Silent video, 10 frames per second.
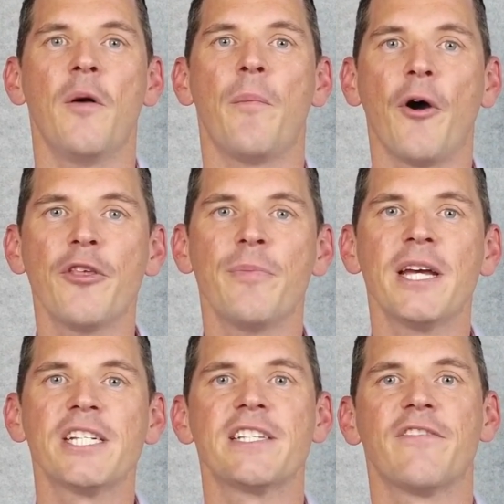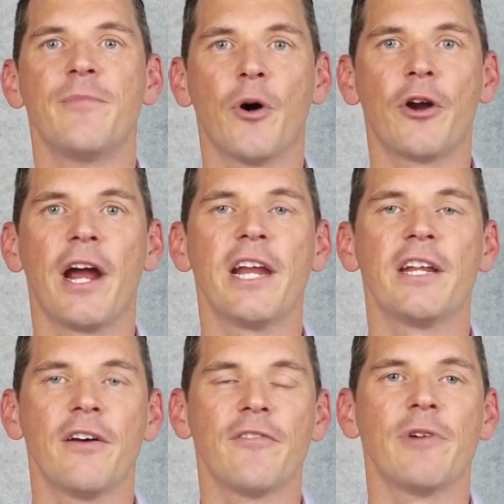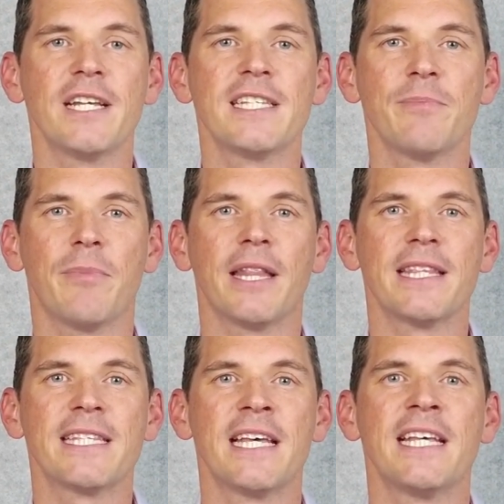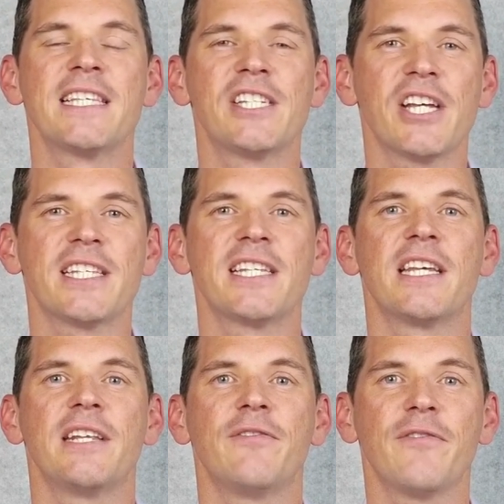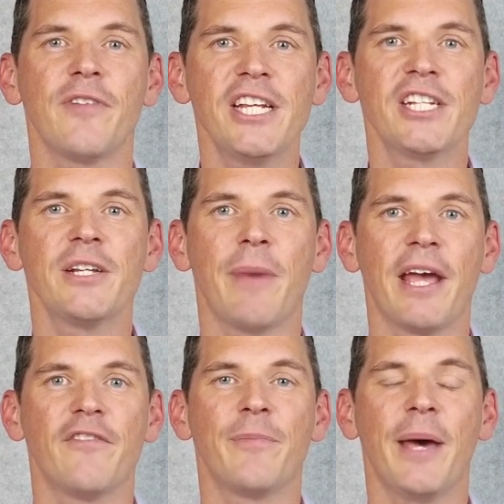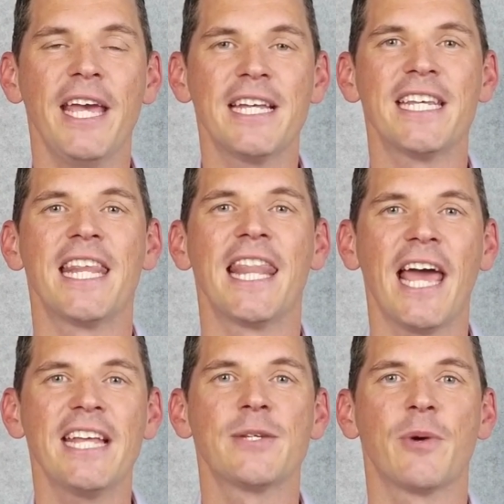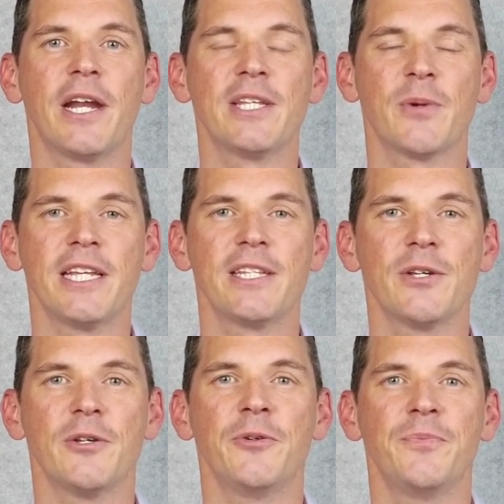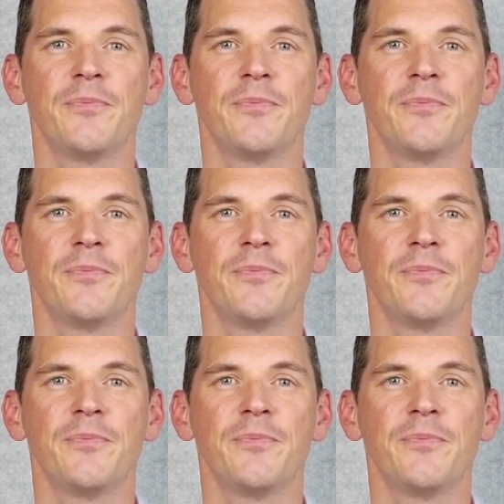Both measures have moderated over recent months, suggesting that inflation may have peaked in late 2022.